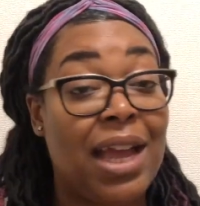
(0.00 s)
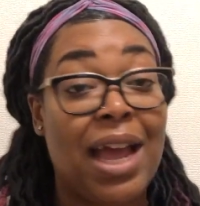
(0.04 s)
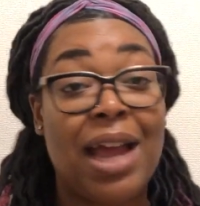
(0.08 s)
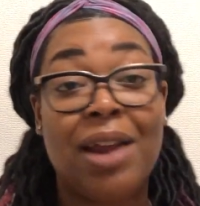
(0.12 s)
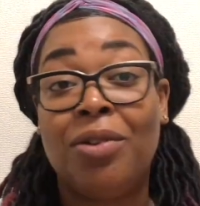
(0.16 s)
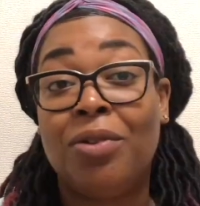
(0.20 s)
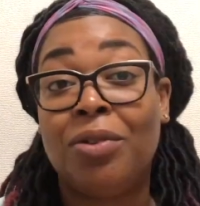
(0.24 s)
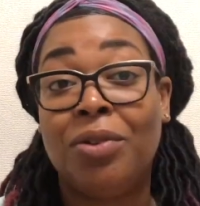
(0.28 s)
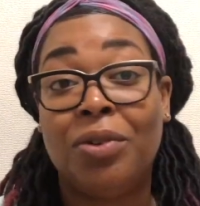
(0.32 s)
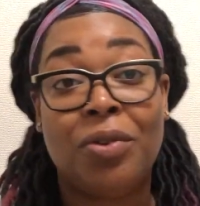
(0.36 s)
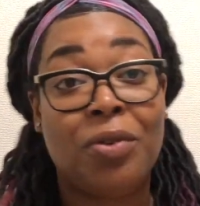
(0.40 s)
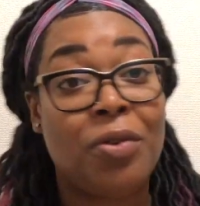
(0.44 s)
I
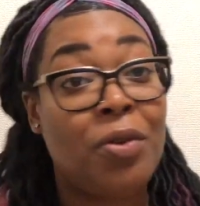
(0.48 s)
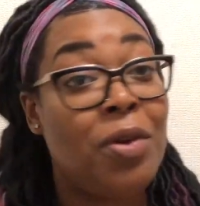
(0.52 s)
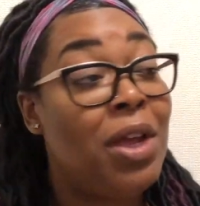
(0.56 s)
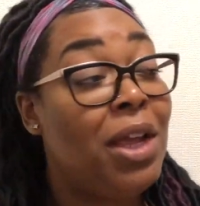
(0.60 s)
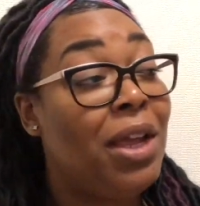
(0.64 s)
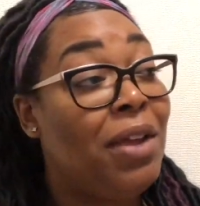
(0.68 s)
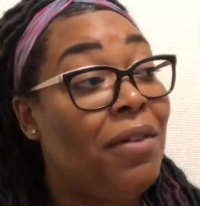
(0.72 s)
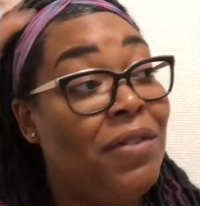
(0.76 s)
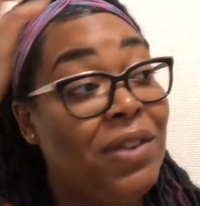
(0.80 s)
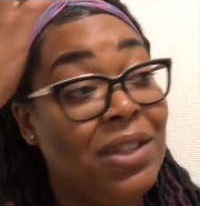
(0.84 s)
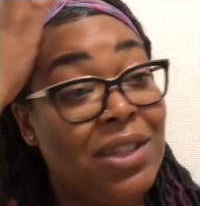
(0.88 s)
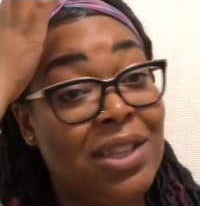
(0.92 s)
don't know
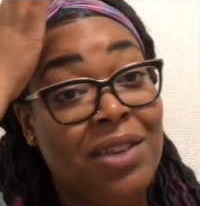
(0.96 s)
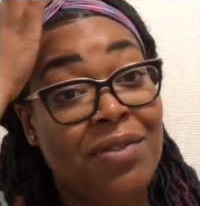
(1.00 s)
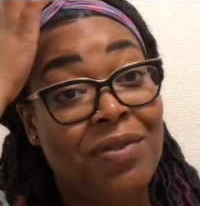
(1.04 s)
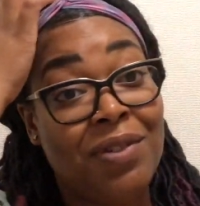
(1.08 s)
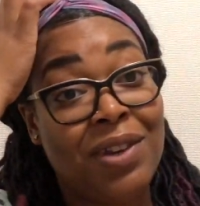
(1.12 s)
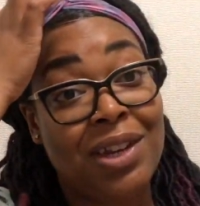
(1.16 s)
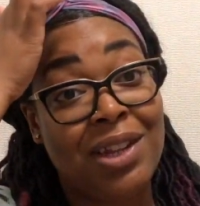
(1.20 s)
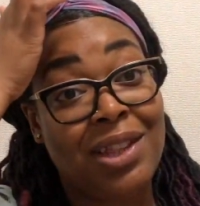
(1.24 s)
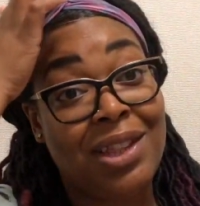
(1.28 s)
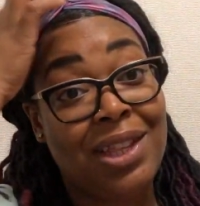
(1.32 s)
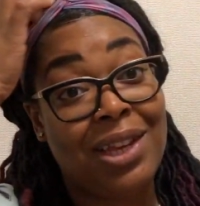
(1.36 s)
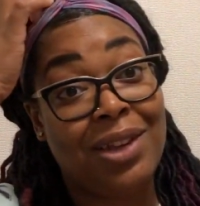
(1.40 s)
if it's
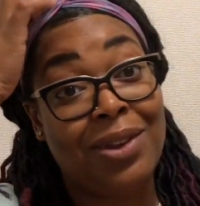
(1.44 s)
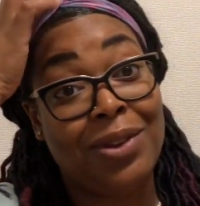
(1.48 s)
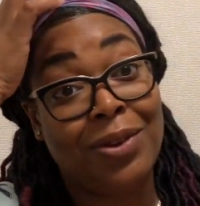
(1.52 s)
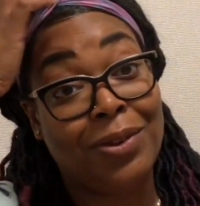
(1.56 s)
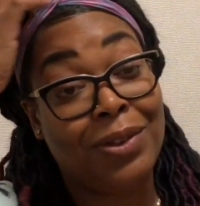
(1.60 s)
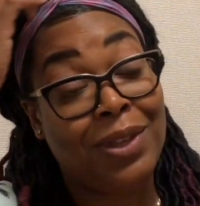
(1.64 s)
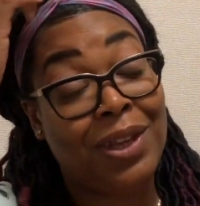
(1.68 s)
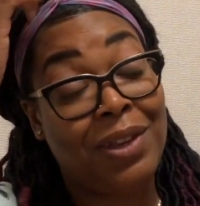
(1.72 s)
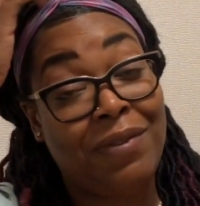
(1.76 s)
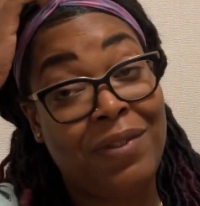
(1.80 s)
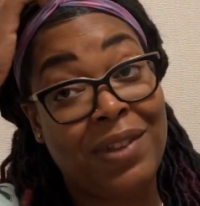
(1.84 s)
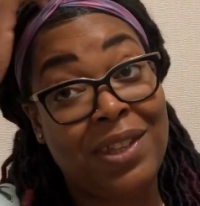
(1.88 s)
even the thing,
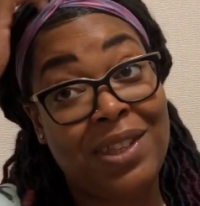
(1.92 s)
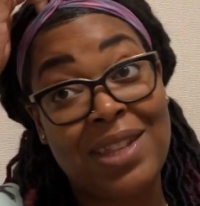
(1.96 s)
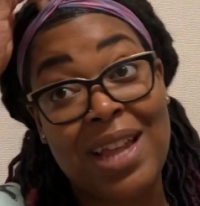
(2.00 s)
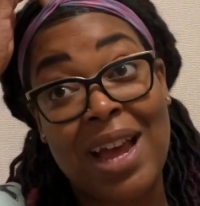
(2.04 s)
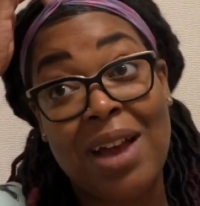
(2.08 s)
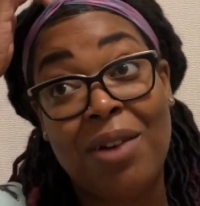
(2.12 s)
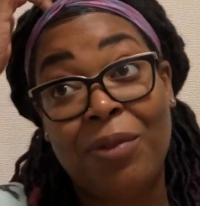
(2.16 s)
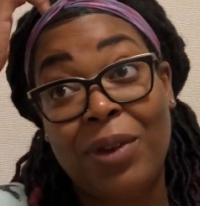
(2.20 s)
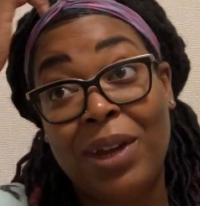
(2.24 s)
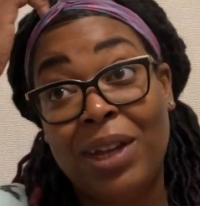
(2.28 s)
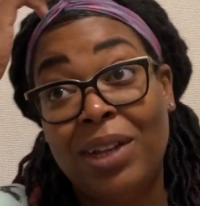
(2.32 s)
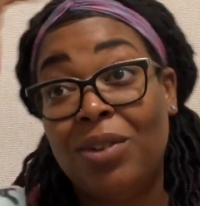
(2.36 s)
if it's
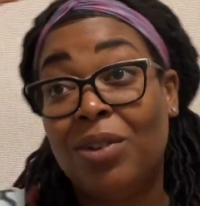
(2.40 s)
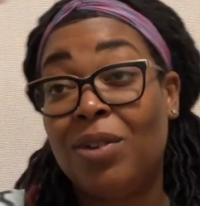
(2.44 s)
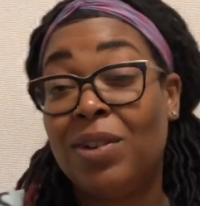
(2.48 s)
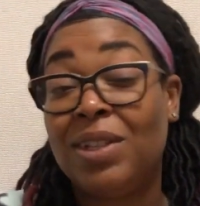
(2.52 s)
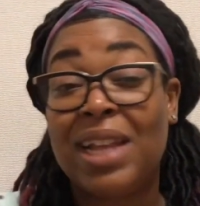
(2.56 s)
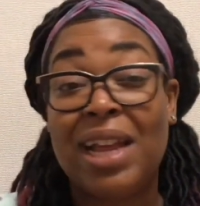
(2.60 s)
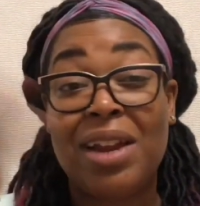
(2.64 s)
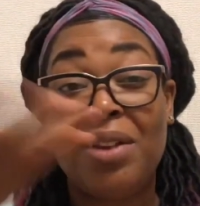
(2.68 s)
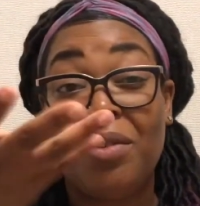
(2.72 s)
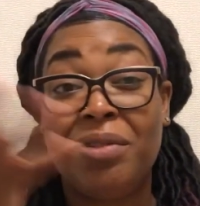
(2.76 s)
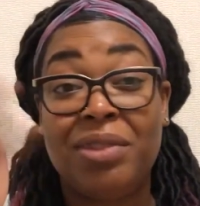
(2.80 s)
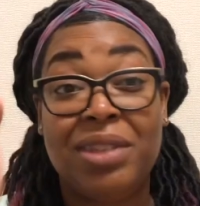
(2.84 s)
that way it
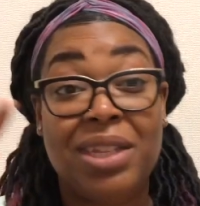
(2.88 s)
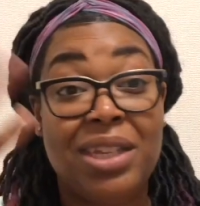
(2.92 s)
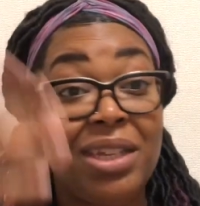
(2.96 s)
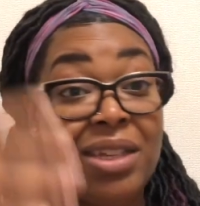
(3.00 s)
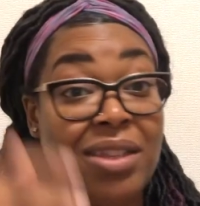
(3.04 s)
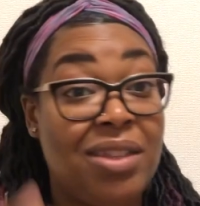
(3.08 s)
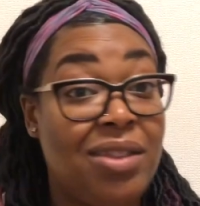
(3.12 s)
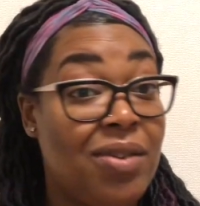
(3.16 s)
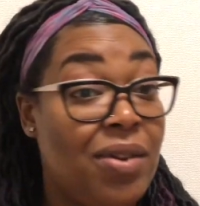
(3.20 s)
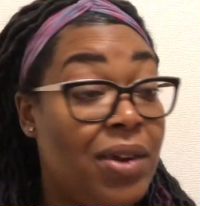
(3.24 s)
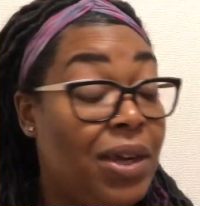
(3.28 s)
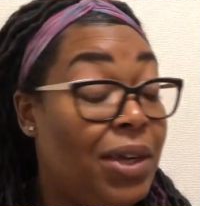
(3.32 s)
goes. I don't think
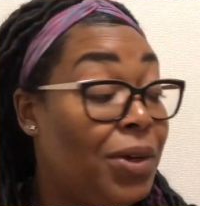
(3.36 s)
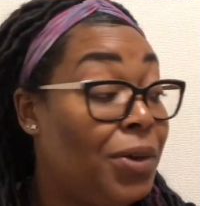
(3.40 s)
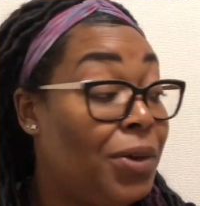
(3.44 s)
it's so it